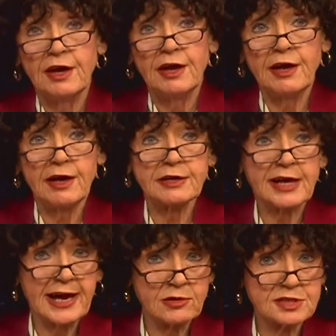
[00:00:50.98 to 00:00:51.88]
And
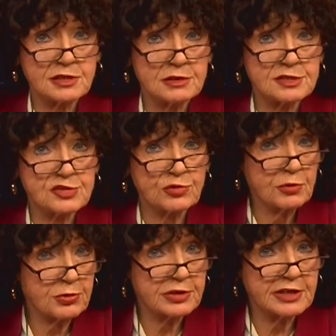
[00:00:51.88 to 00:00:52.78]
council and school
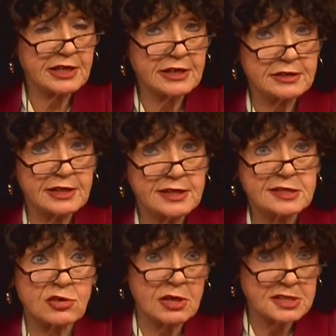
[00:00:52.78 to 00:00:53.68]
board candidates
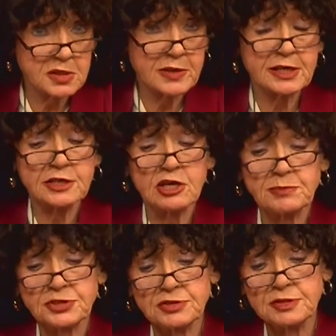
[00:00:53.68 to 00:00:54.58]
also had the
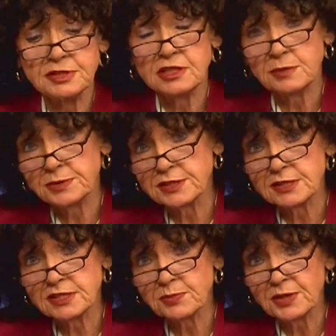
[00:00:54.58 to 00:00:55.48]
opportunity to
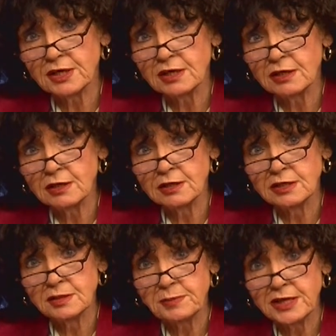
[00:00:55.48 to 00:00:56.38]
participate in
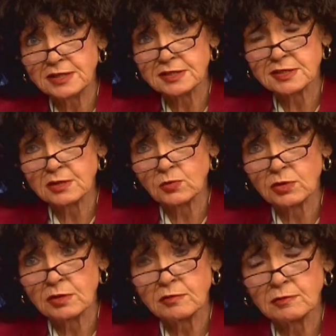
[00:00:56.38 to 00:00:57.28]
debates that
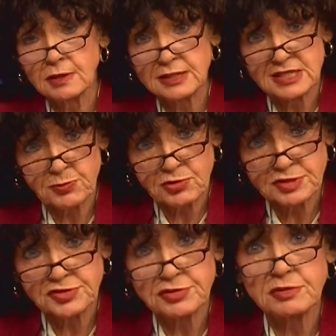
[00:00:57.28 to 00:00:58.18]
were
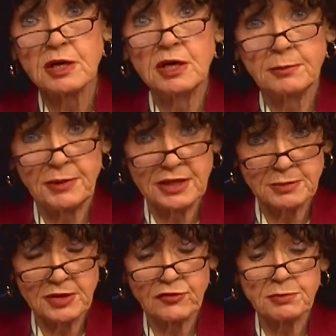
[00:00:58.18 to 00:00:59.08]
sponsored by the
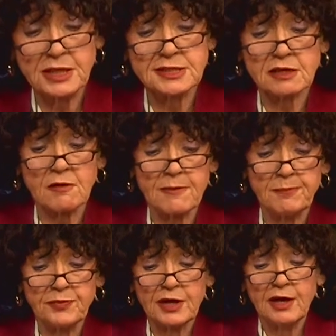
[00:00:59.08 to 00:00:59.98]
Bedford Men's Club.
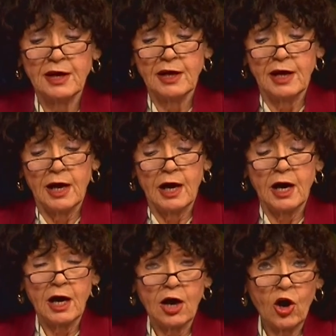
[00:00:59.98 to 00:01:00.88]

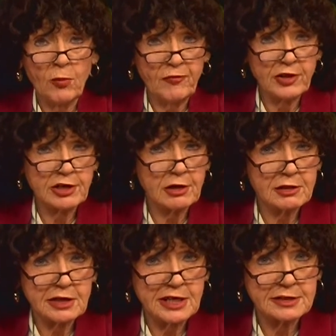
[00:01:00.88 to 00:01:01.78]
Hopefully all
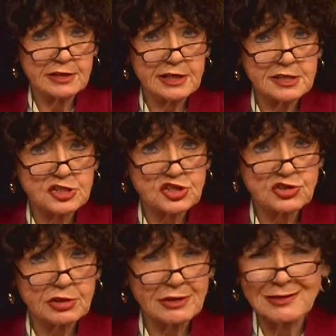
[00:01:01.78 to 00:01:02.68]
candidates
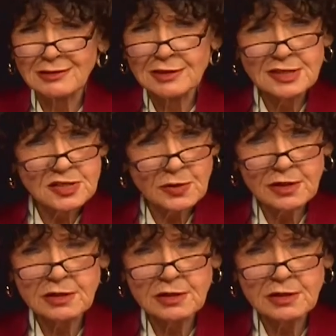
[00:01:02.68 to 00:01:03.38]
took at least one of the